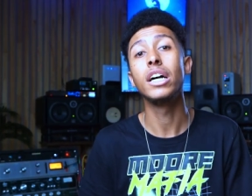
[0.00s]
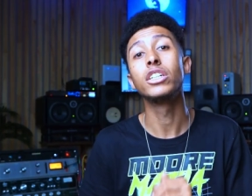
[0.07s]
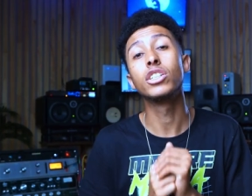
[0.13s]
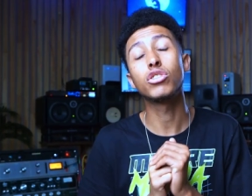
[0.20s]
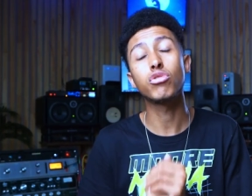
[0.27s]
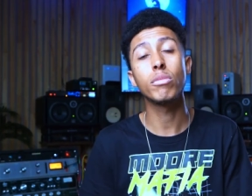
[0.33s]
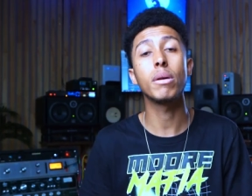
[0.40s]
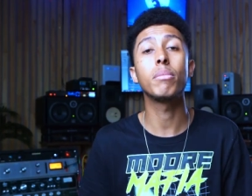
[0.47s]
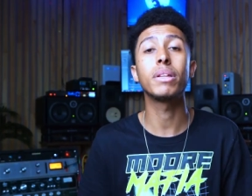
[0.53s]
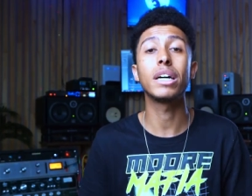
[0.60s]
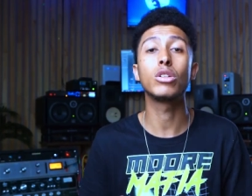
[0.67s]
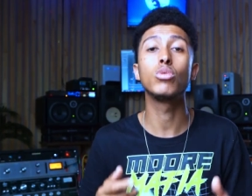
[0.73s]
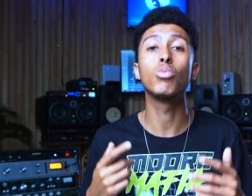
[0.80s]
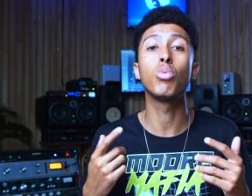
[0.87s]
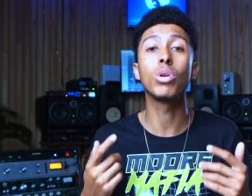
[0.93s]
Just remember
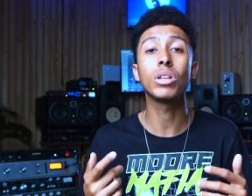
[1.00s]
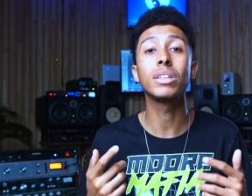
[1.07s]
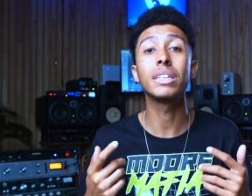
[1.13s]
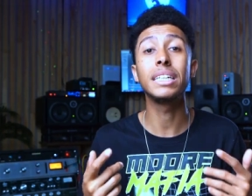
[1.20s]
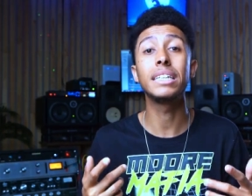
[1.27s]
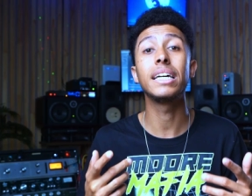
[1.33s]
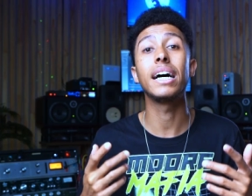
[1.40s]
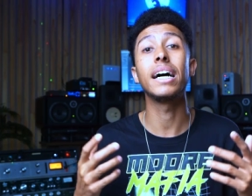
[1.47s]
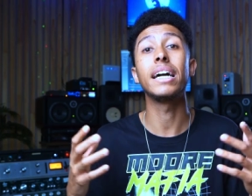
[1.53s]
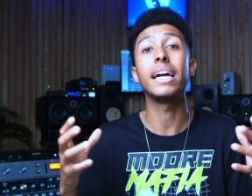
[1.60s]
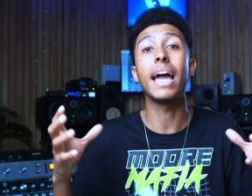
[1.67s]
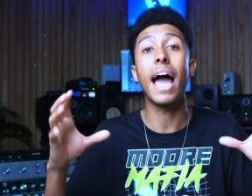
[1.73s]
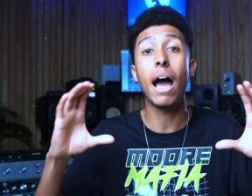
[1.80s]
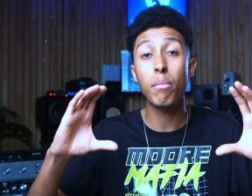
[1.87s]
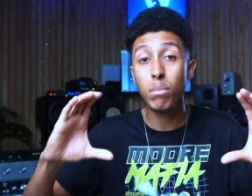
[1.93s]
that you will need
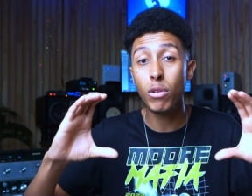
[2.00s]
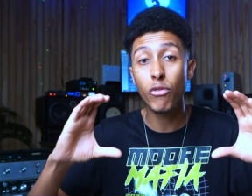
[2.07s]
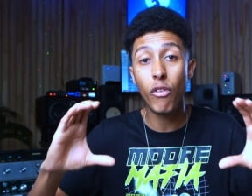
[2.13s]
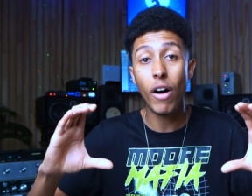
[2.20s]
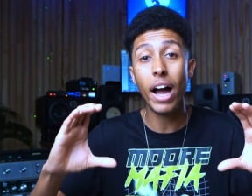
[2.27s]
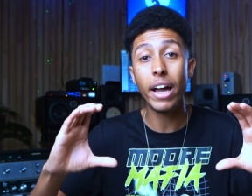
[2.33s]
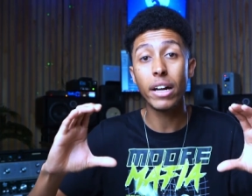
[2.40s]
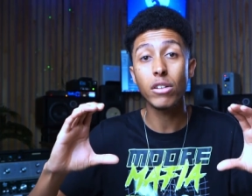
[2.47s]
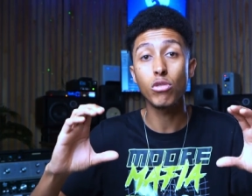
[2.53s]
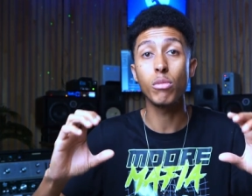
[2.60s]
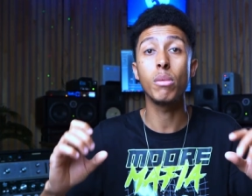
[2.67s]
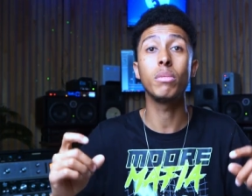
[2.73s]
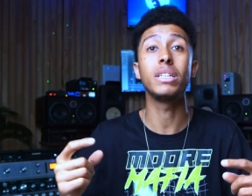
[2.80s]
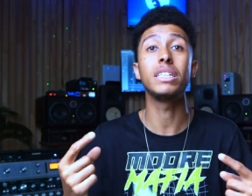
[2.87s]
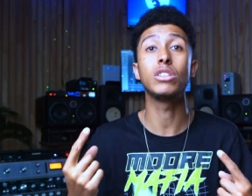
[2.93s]
an amplifier.
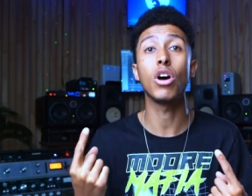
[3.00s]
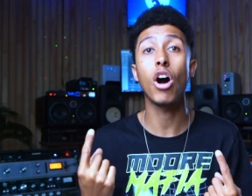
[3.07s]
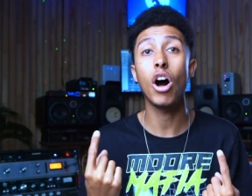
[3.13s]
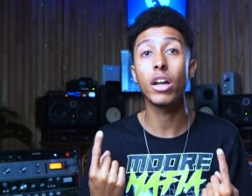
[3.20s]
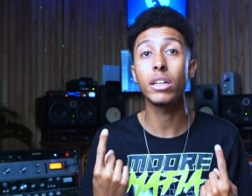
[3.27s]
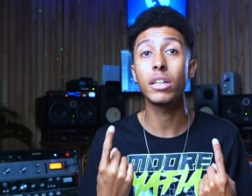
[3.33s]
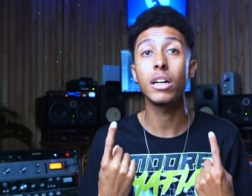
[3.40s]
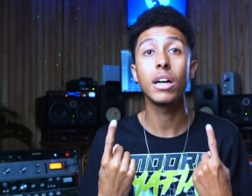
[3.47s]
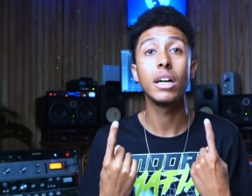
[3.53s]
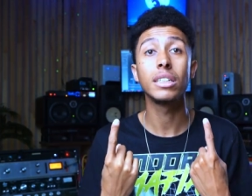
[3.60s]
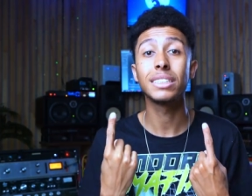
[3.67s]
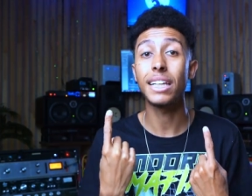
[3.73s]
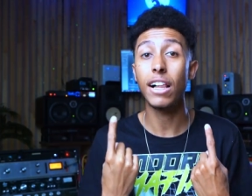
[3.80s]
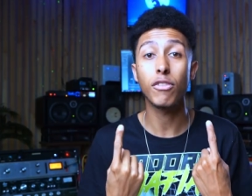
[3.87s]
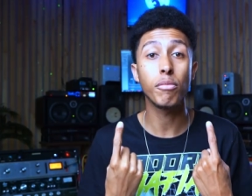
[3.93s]
Remember, these aren't
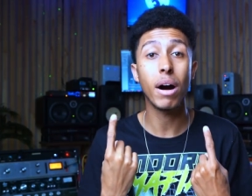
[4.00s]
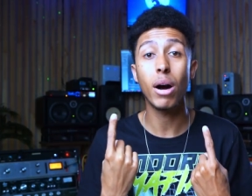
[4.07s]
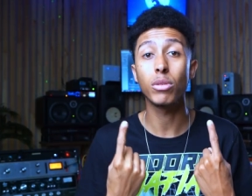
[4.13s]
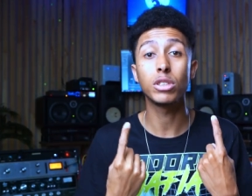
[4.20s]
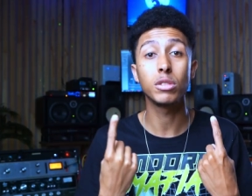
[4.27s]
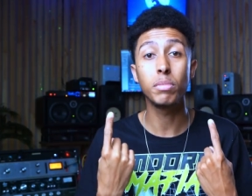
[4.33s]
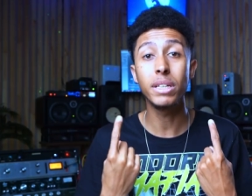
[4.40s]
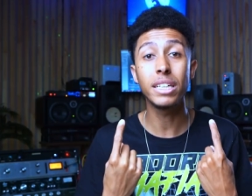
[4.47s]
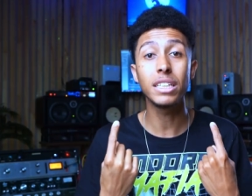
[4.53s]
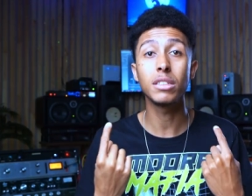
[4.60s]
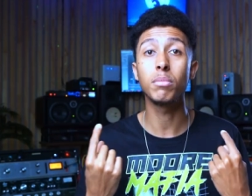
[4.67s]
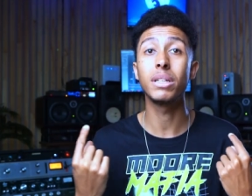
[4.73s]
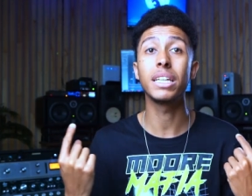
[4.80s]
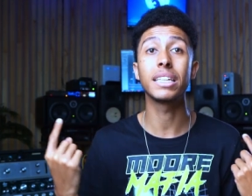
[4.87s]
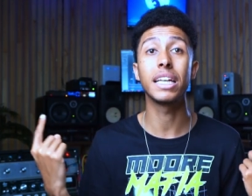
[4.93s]
self-powered speakers,
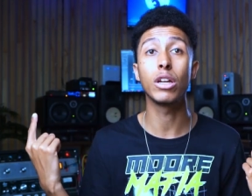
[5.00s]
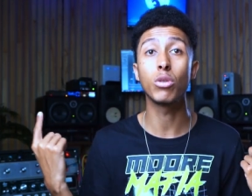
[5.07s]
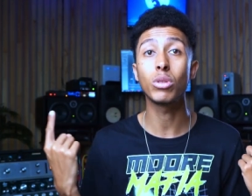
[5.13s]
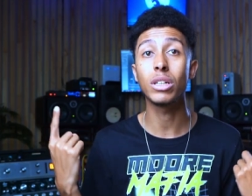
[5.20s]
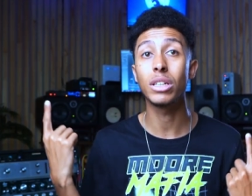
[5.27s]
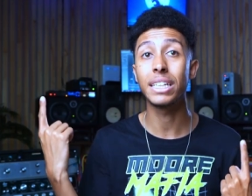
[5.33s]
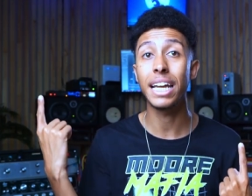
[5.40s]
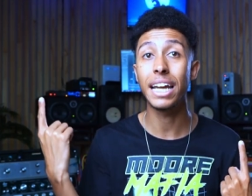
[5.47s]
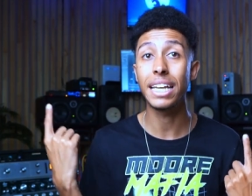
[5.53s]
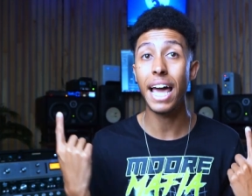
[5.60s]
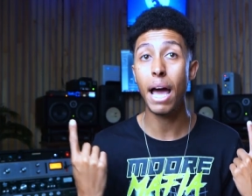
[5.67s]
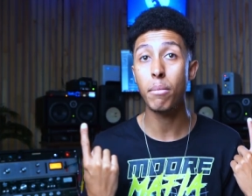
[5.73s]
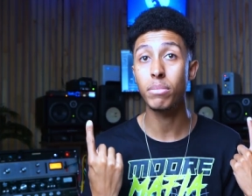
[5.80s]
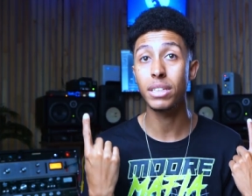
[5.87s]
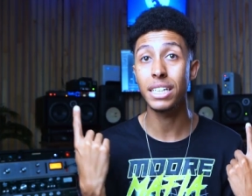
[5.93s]
meaning they don't contain
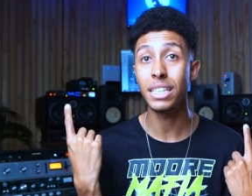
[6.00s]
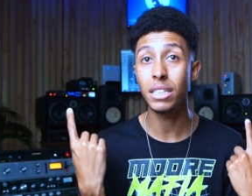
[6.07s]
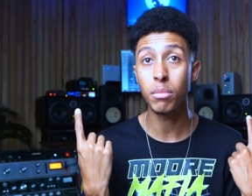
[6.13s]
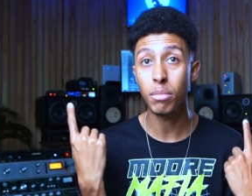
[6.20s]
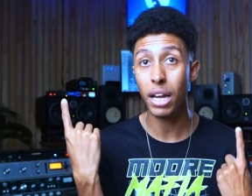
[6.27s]
amps in them,